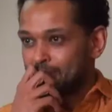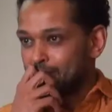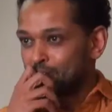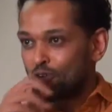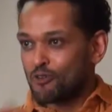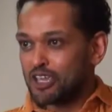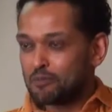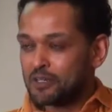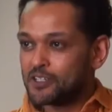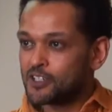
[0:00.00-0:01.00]
this, growing
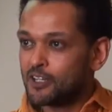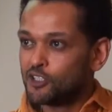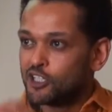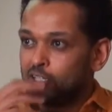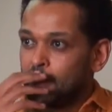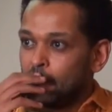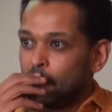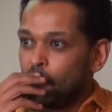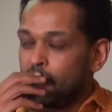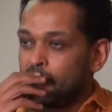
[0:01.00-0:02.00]
up in this country
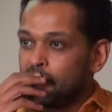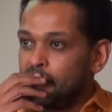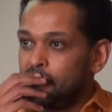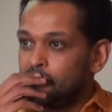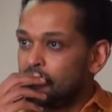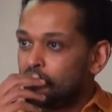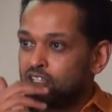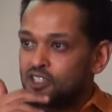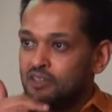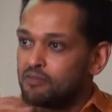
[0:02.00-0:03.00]
where he, you know,
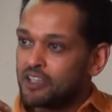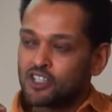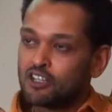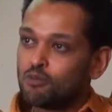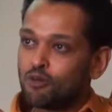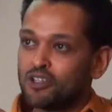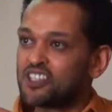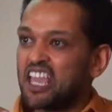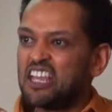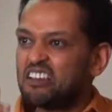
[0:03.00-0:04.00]
as a little boy, as
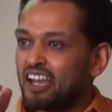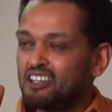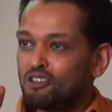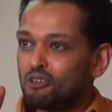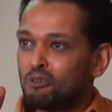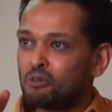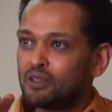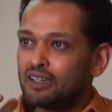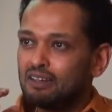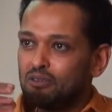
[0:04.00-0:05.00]
an 8-,
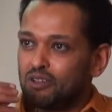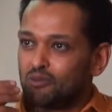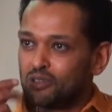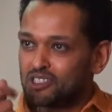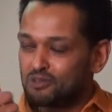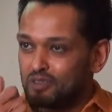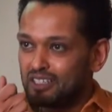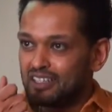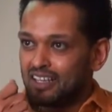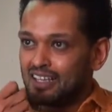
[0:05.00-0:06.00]
9-year-old, with
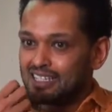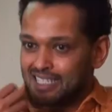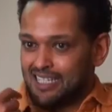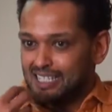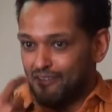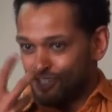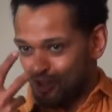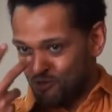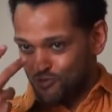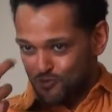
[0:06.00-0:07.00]
sense of his
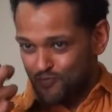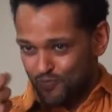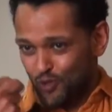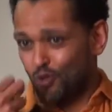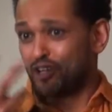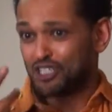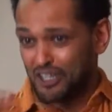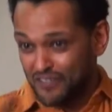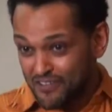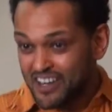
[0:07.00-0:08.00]
own queer
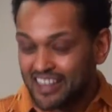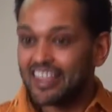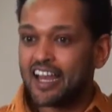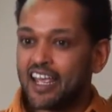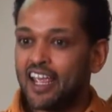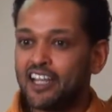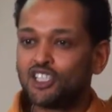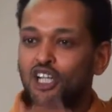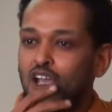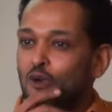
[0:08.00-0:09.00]
self, even at that
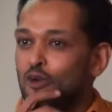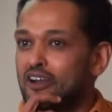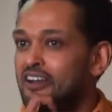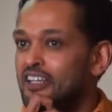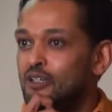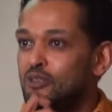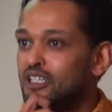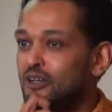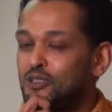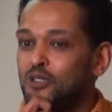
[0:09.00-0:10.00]
age, where he
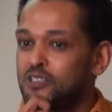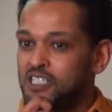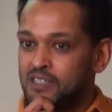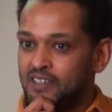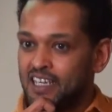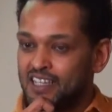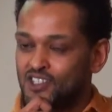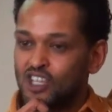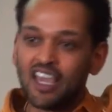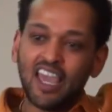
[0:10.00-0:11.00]
would go to a
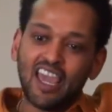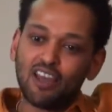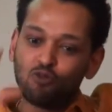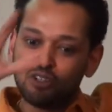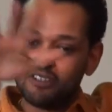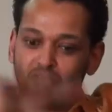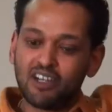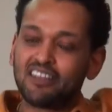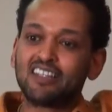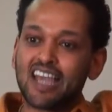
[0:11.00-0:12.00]
CVS and would
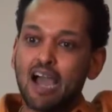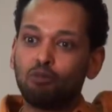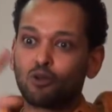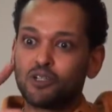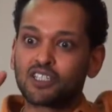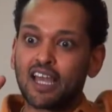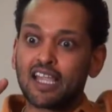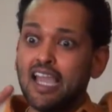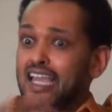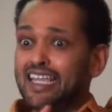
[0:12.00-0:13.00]
read the tabloids
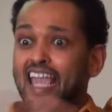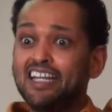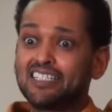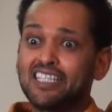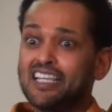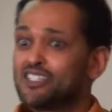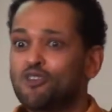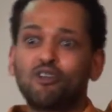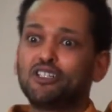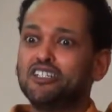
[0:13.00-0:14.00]
like "Gay disease
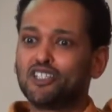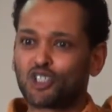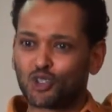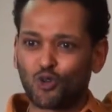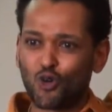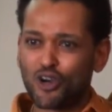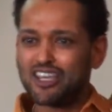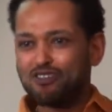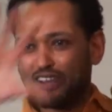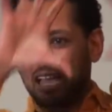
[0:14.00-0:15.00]
going to destroy,"
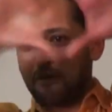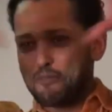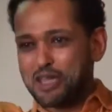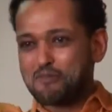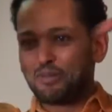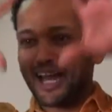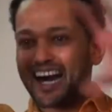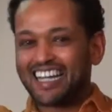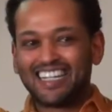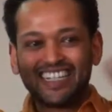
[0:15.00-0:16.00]
you know, like big
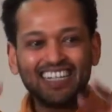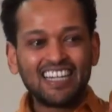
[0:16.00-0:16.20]
block.